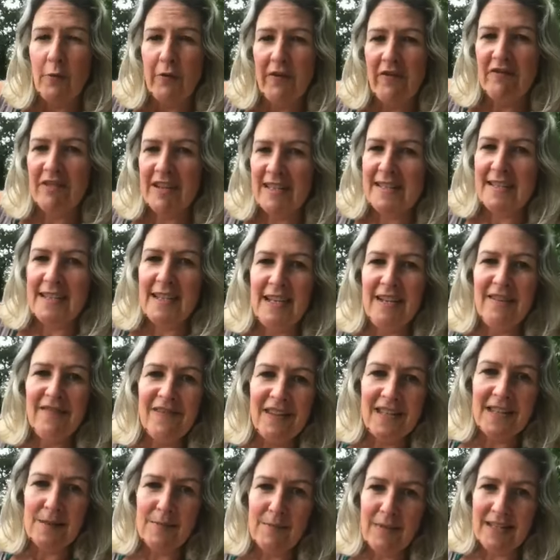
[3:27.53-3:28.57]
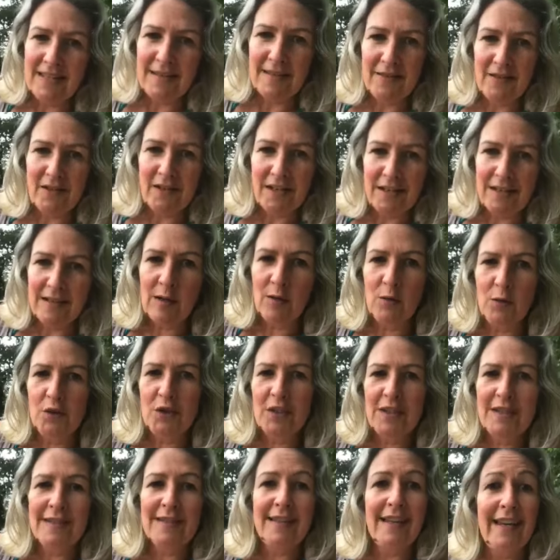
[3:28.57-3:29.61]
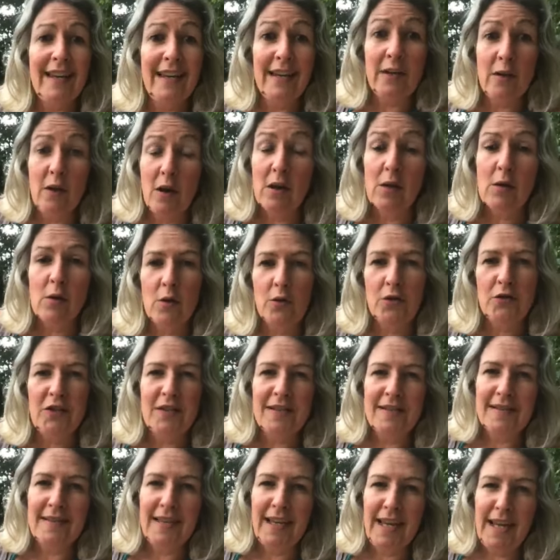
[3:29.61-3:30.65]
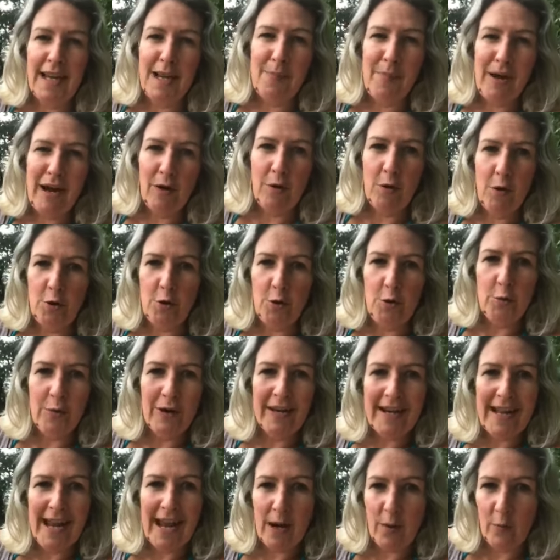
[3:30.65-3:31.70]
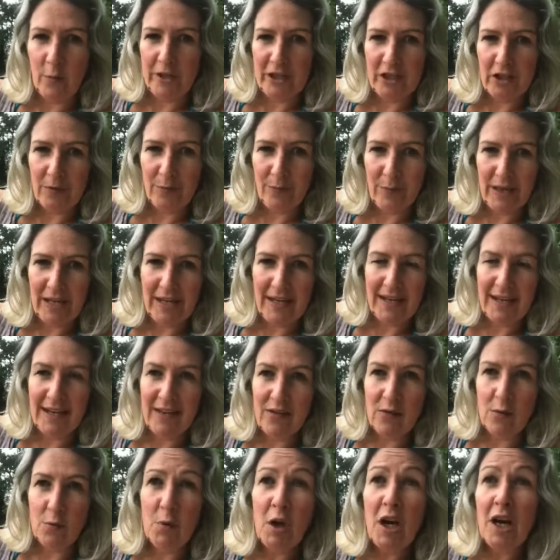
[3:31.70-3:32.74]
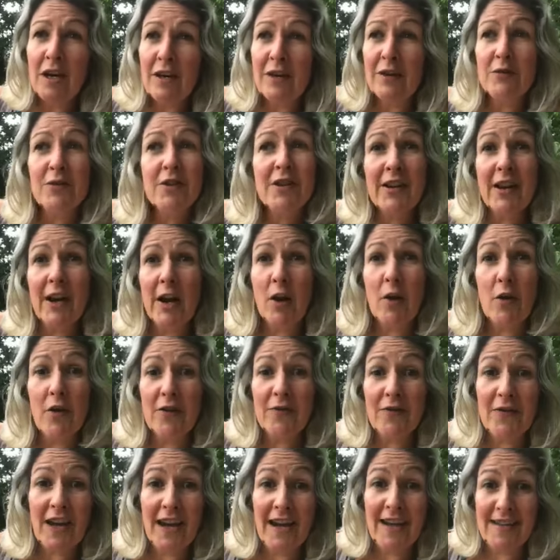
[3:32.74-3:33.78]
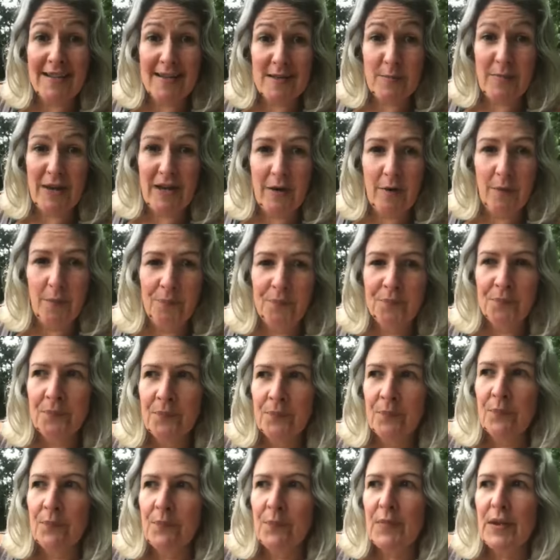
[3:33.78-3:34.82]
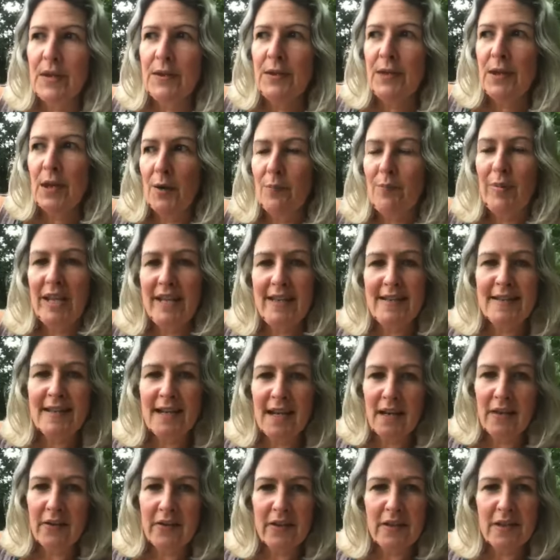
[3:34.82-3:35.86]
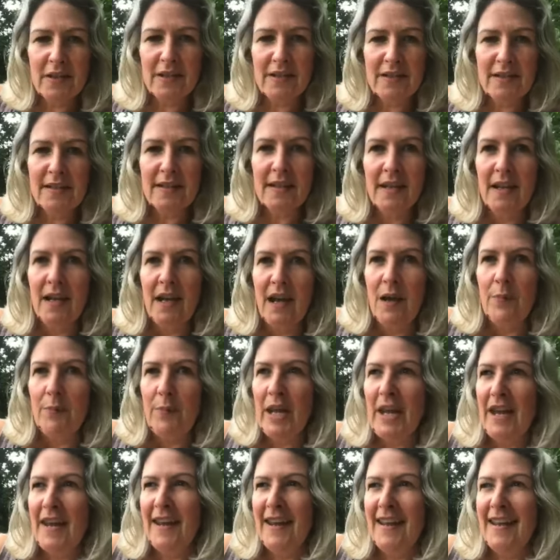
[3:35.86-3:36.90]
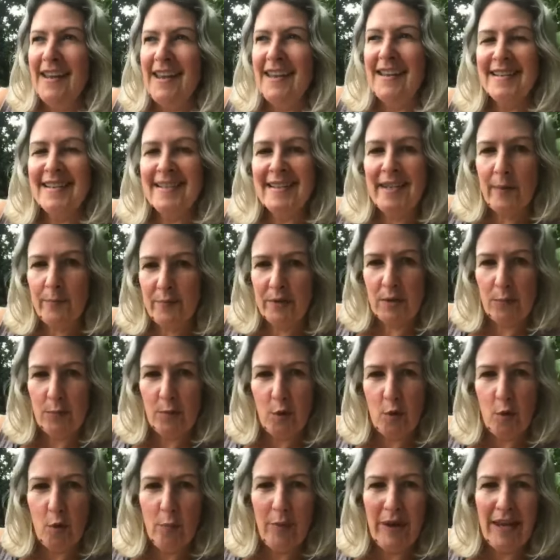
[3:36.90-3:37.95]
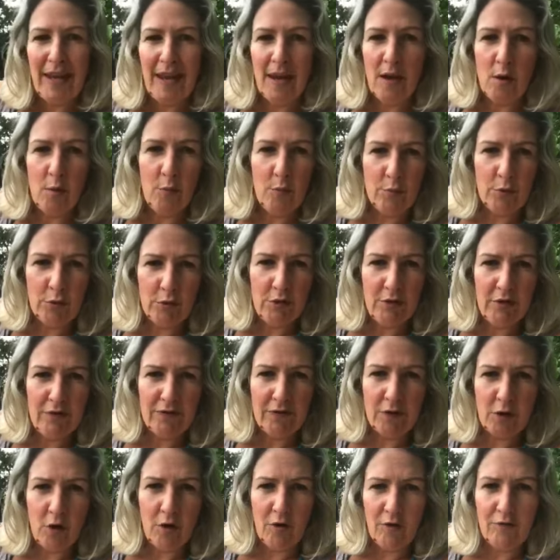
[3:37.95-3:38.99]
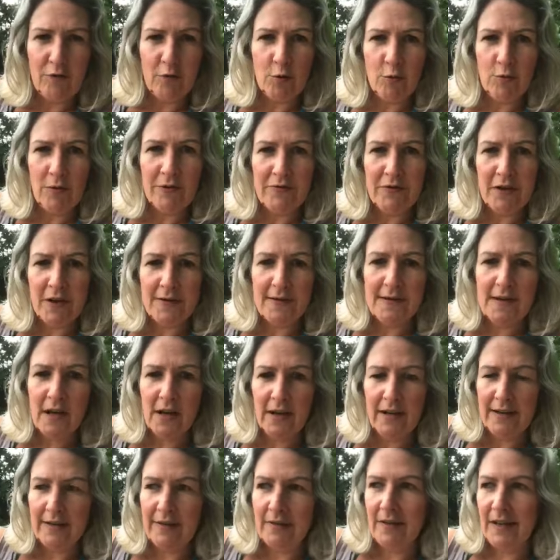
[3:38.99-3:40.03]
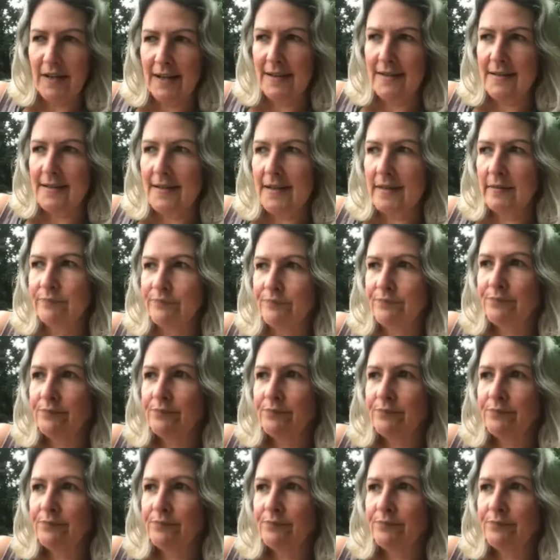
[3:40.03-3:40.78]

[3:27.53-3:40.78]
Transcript: We receive these messages consciously and unconsciously about who and how we should be in the world, and a lot of that is about pleasing others, being acceptable, being approved of, all of those kind of things.